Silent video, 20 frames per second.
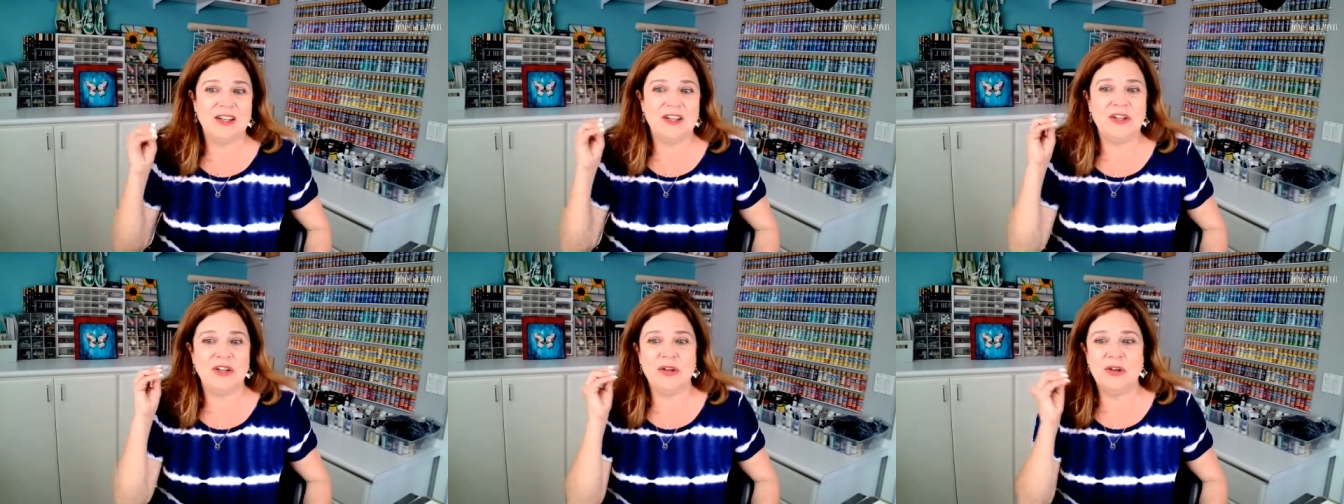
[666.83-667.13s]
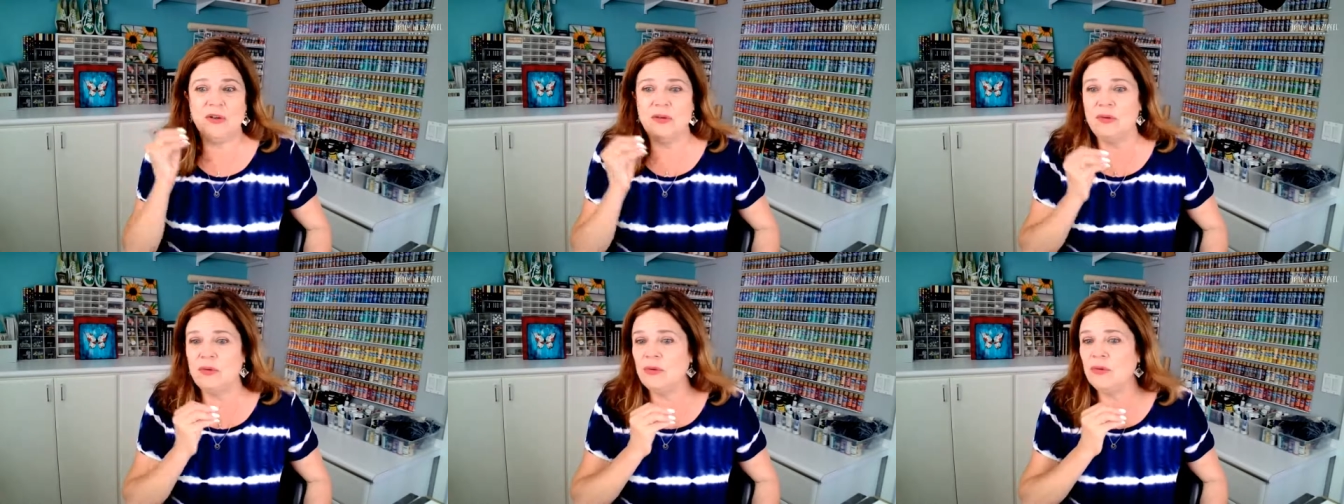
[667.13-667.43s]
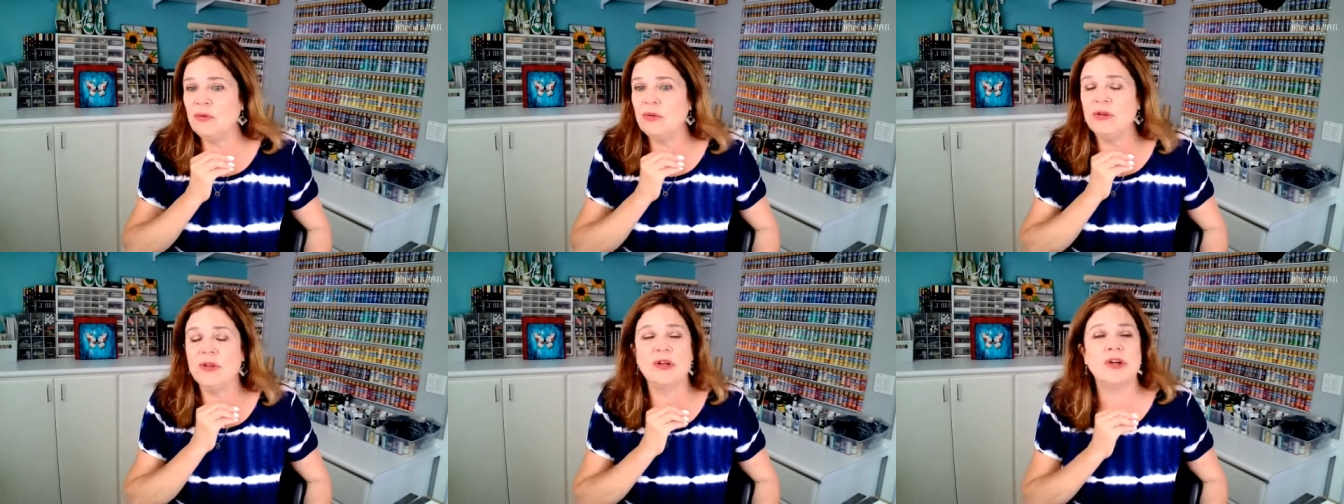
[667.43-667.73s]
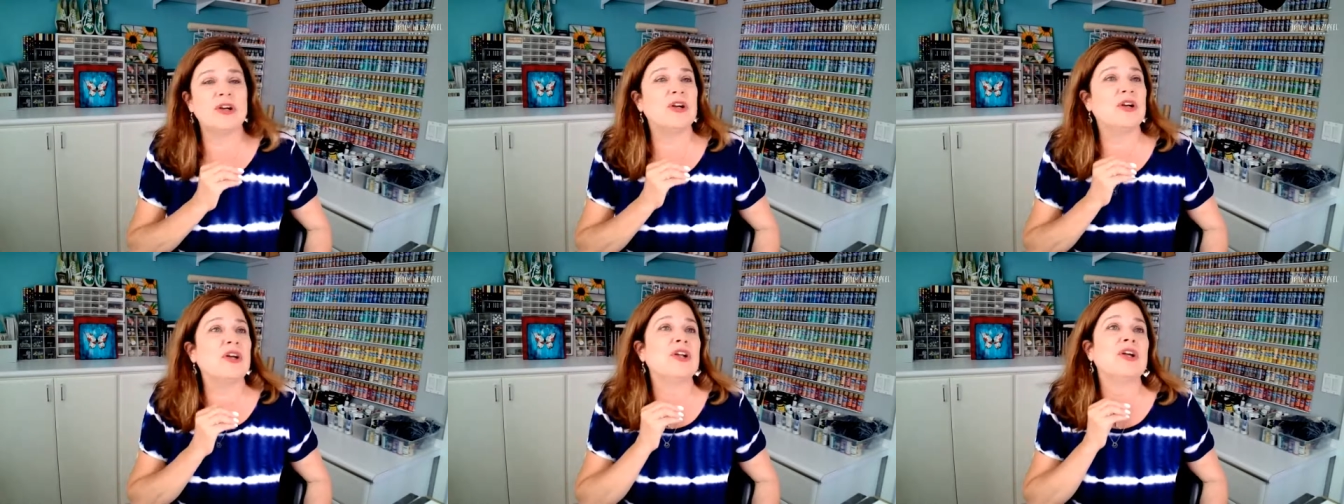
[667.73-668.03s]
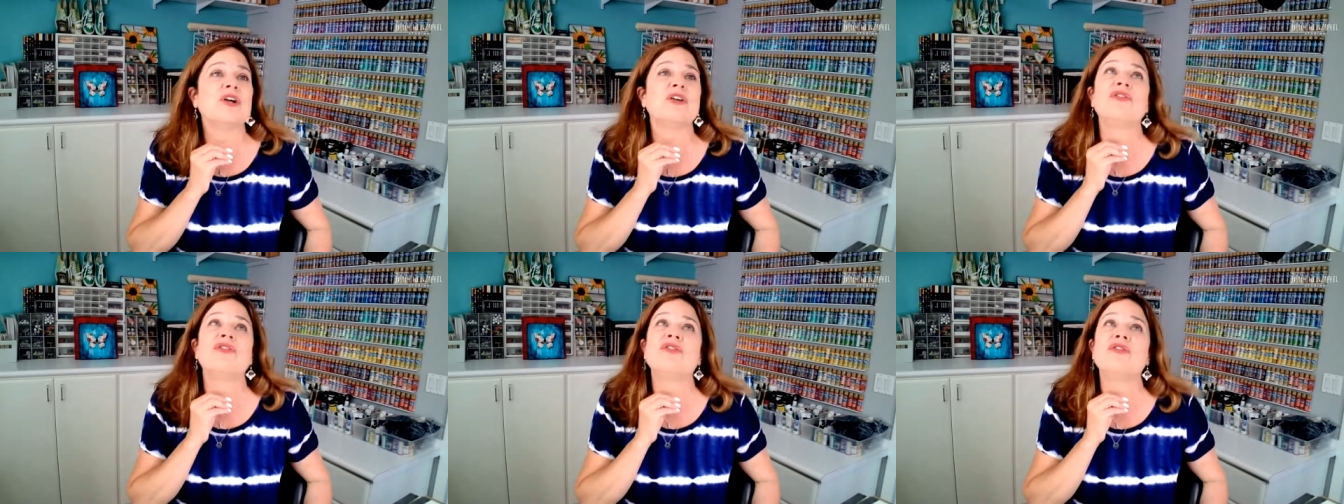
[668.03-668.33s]
you
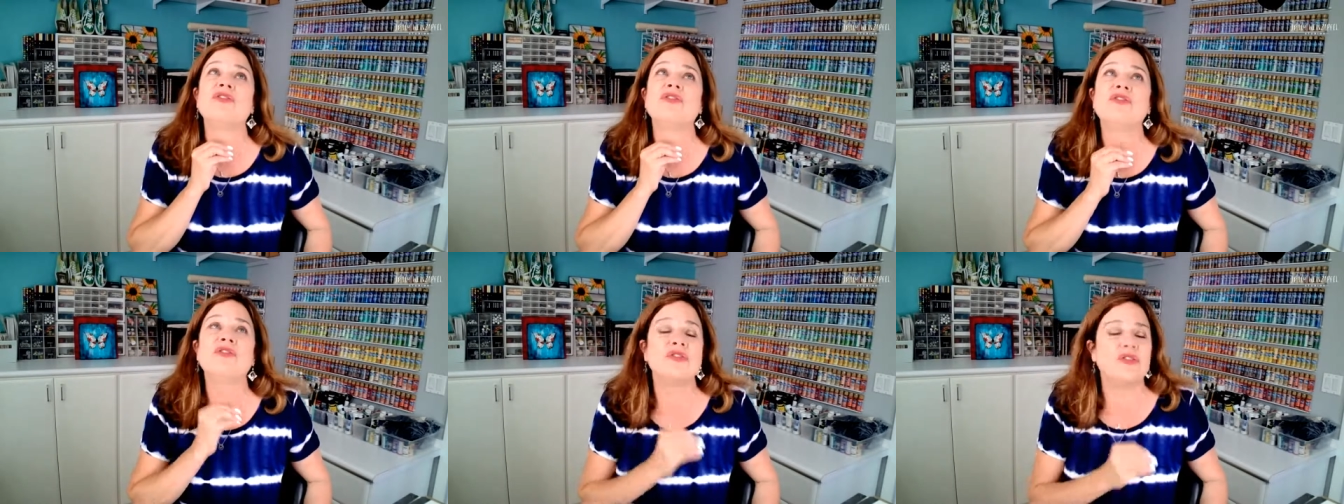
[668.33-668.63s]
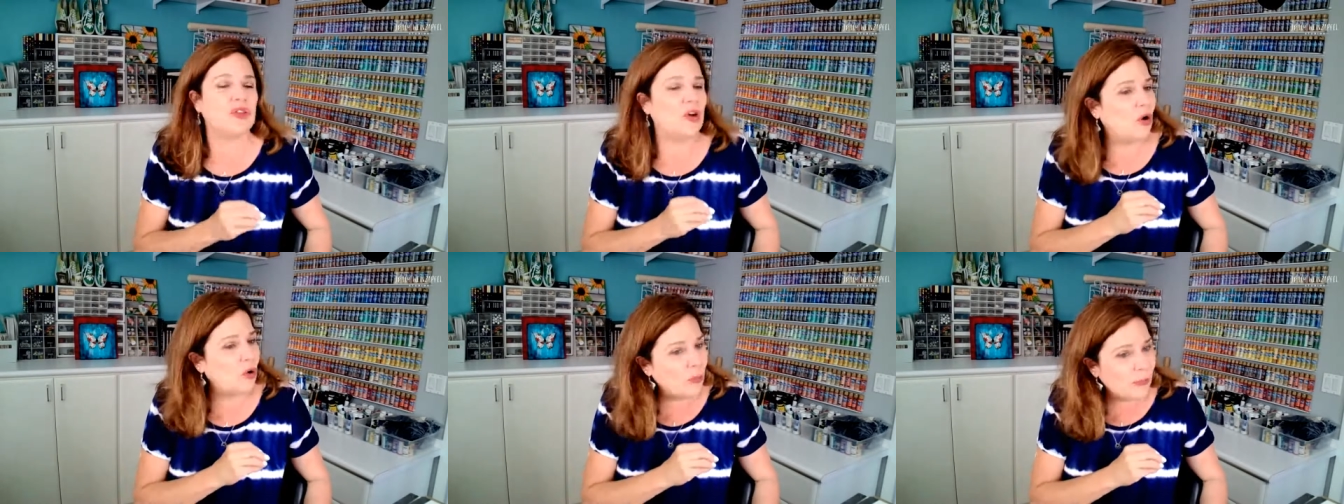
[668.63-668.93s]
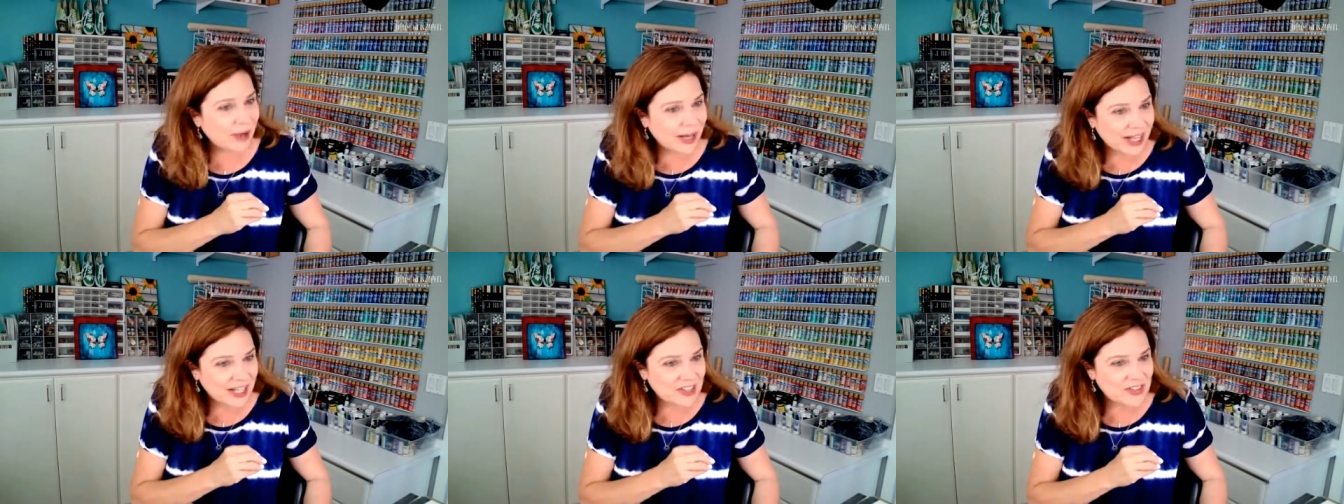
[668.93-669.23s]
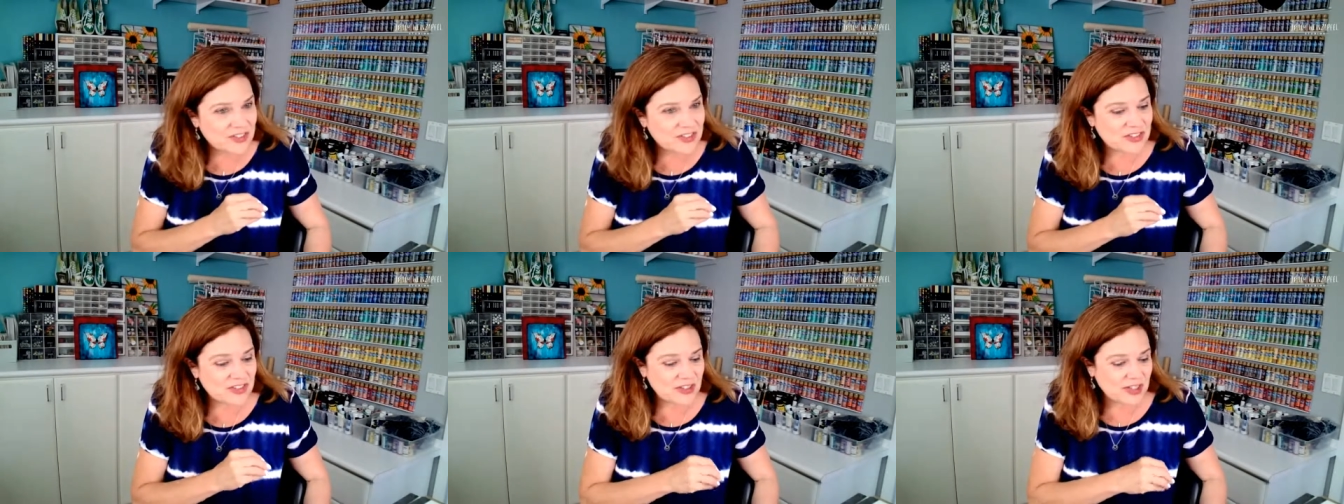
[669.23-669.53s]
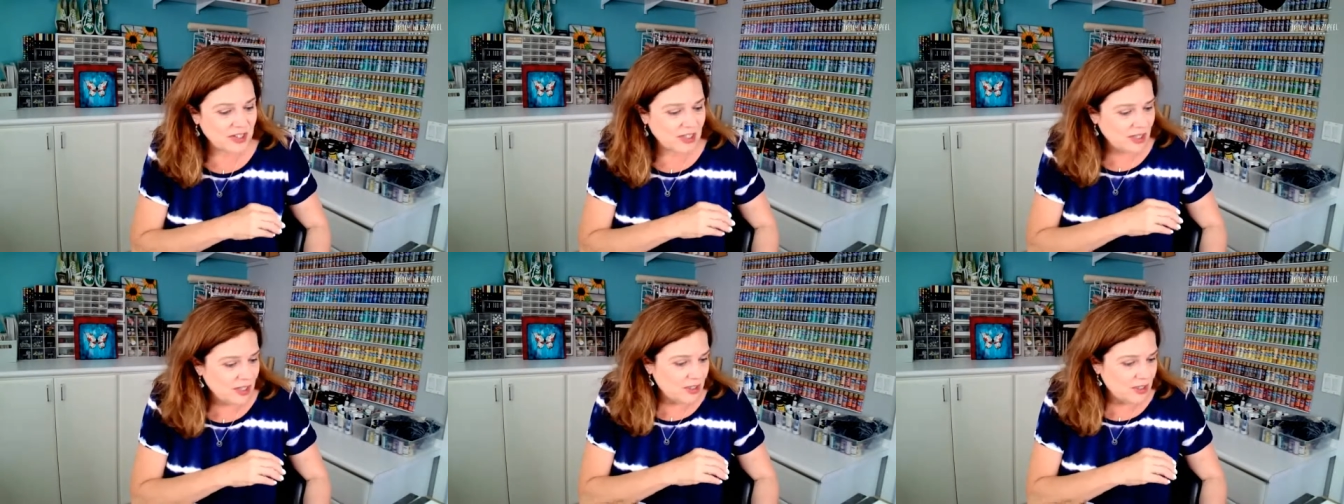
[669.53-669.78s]
learn so much.